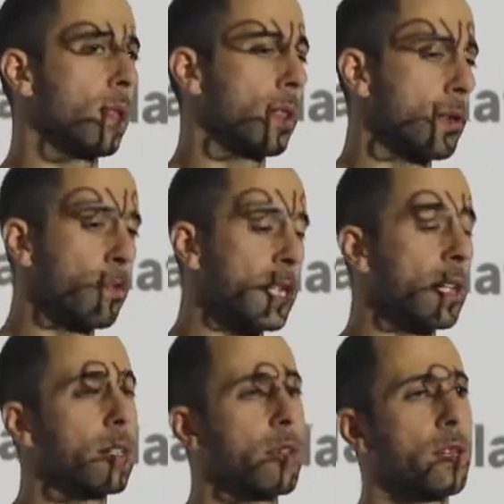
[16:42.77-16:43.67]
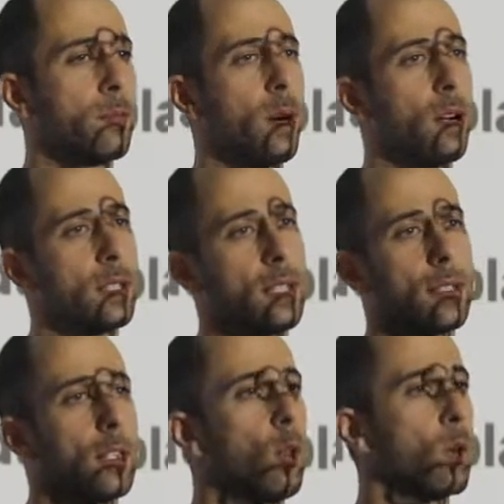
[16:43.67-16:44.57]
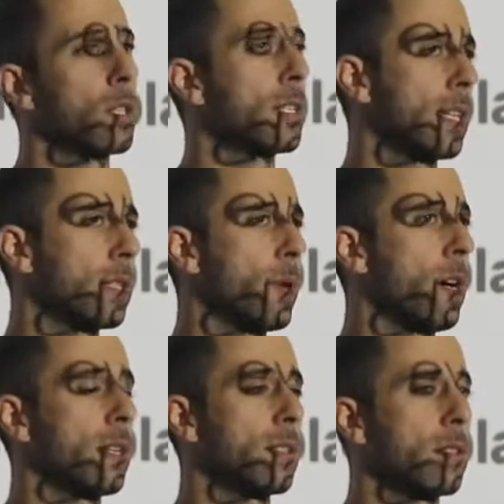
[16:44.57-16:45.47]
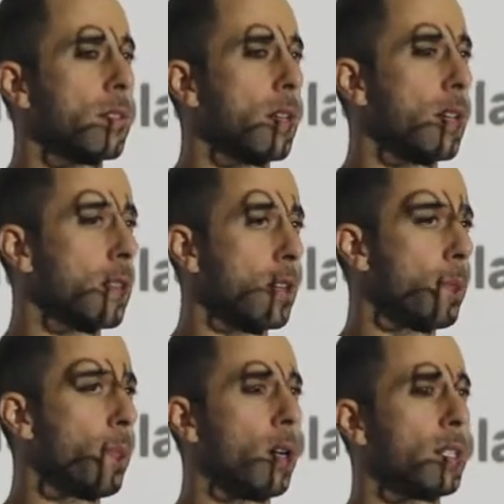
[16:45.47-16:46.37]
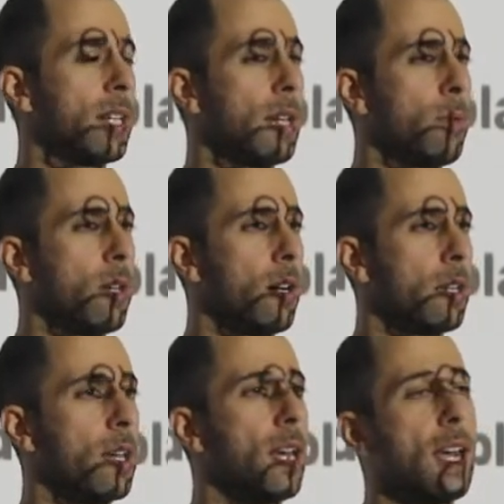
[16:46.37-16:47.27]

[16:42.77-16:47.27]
there are particular third parties that lock the data behind a third-party API.